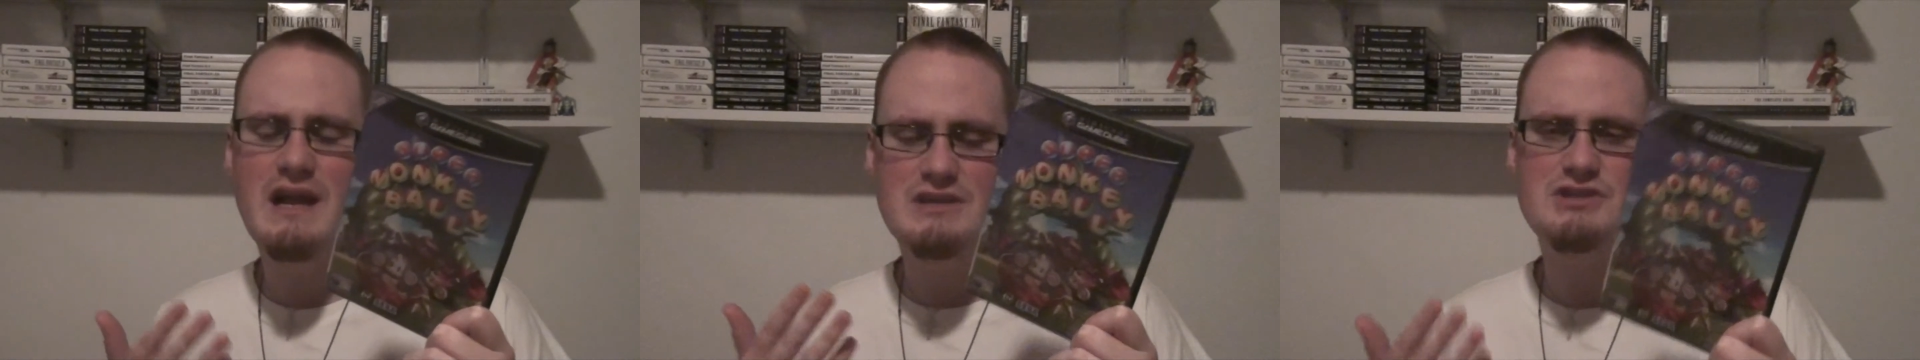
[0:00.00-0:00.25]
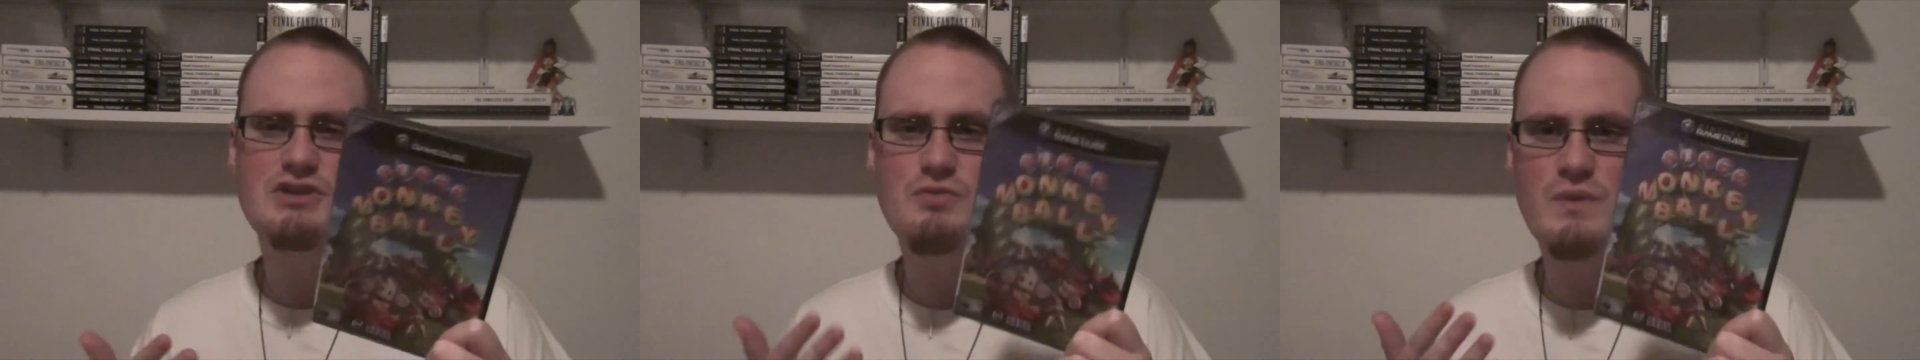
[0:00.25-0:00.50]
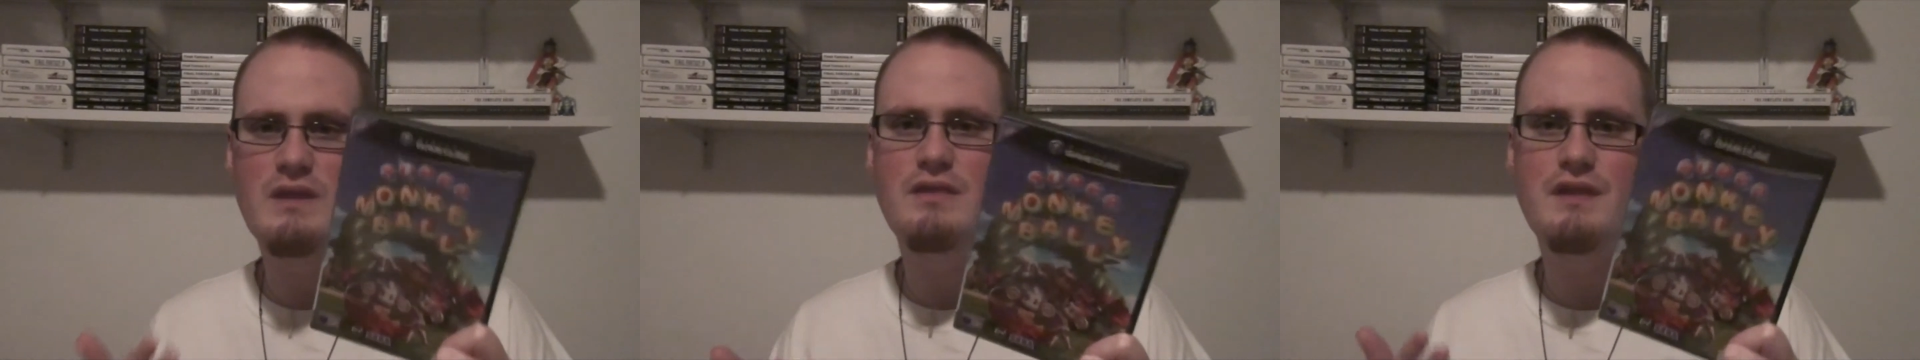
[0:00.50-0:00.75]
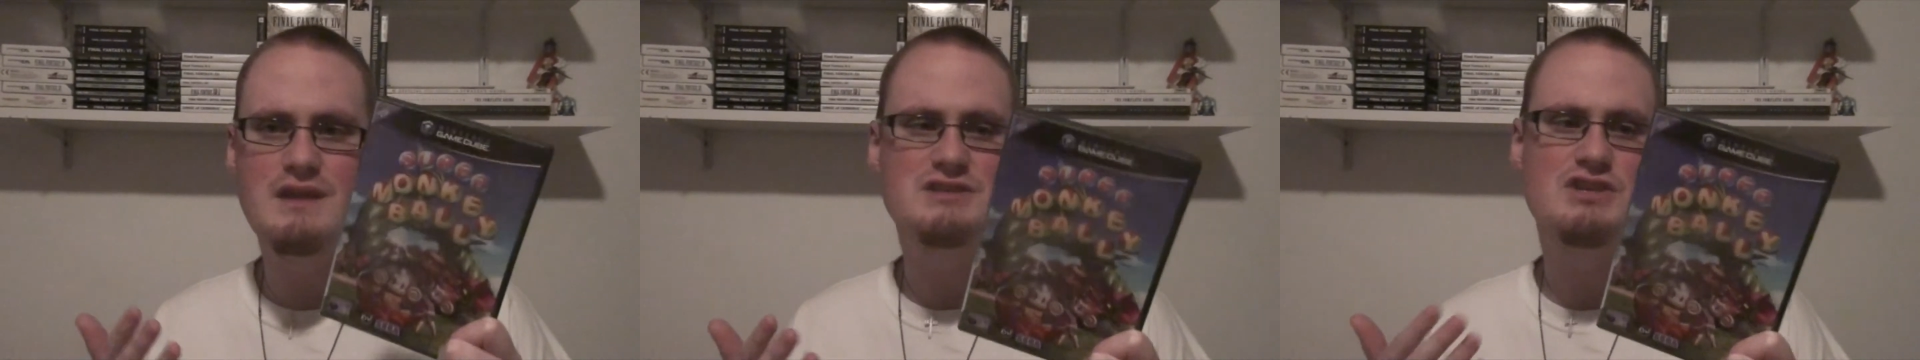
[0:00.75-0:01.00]
still really
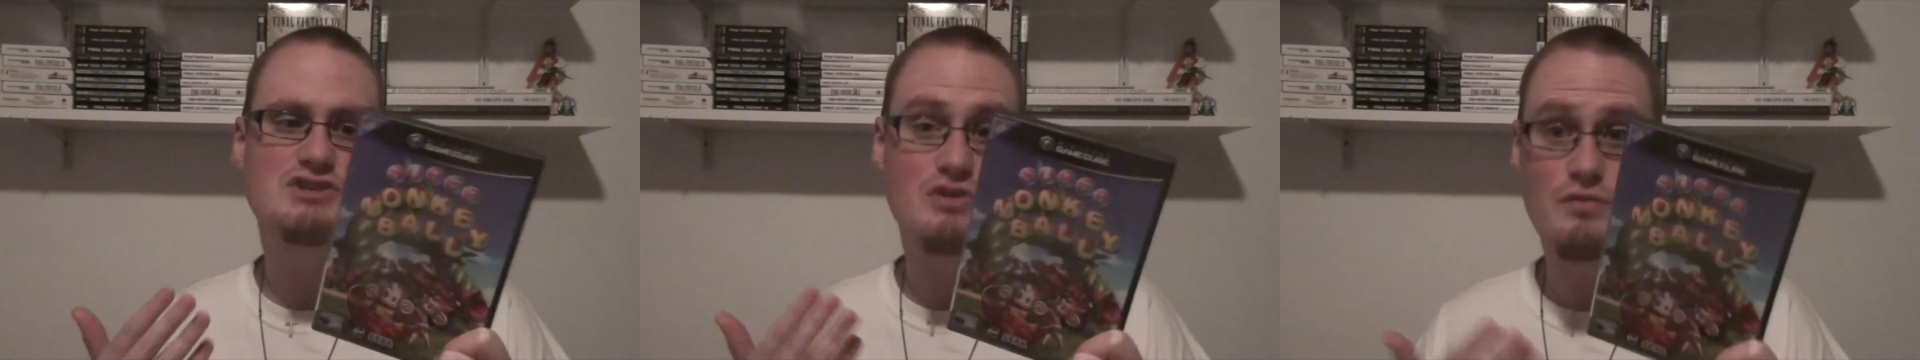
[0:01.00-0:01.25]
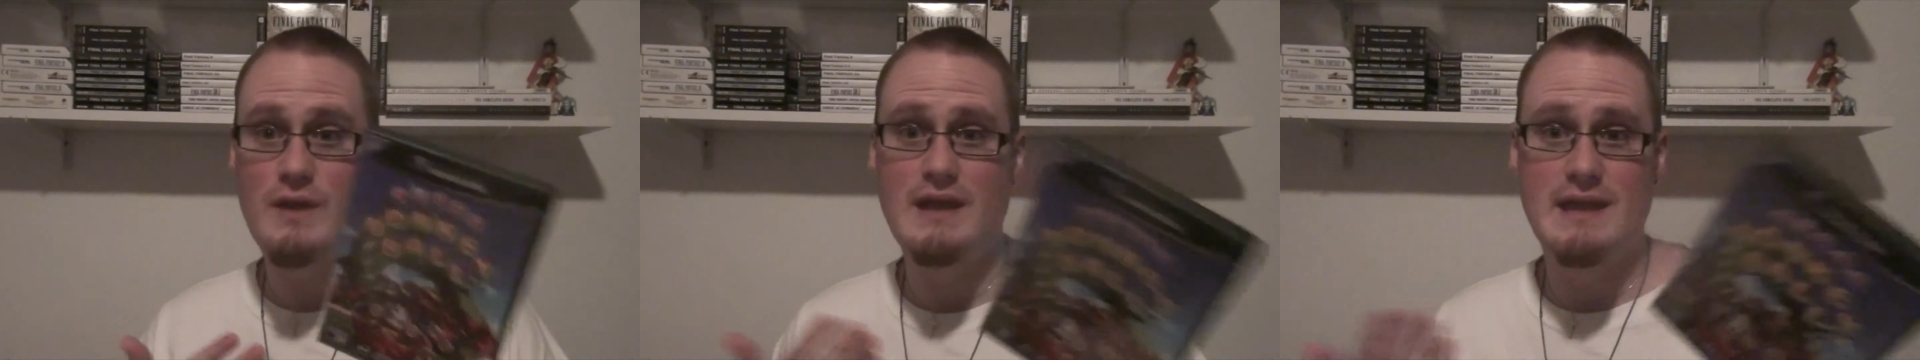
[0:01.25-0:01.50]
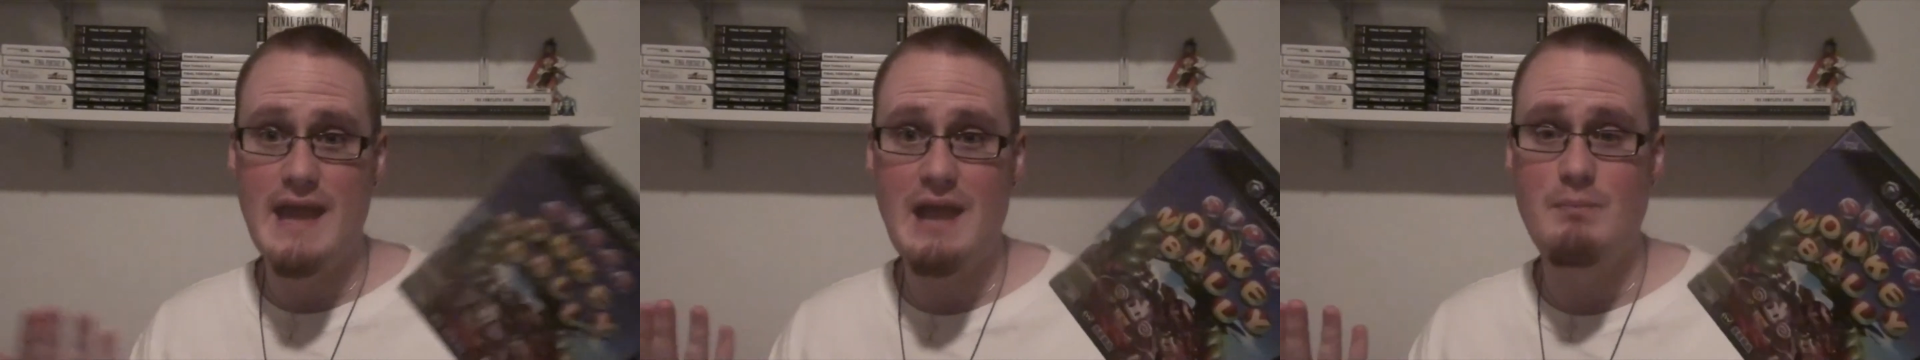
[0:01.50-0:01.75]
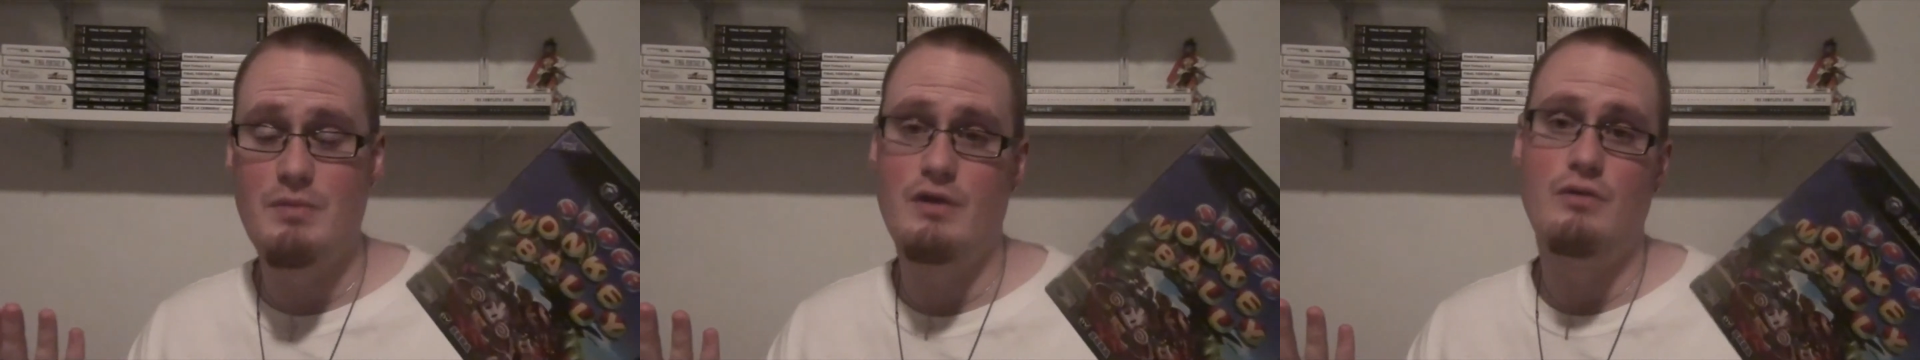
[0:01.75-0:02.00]
think this is a great game,
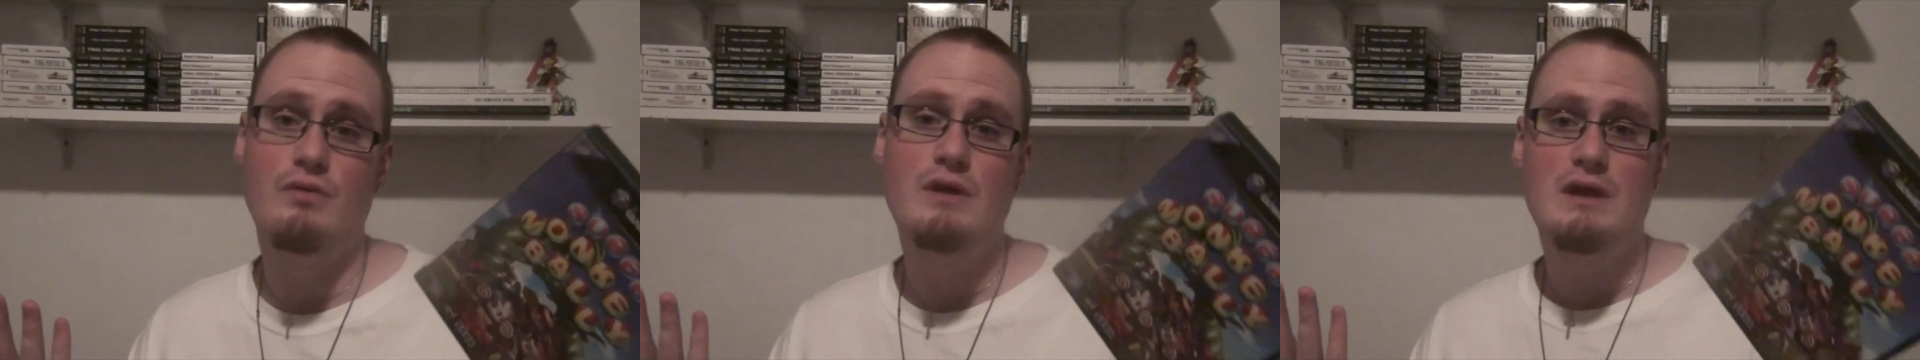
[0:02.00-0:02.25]
though.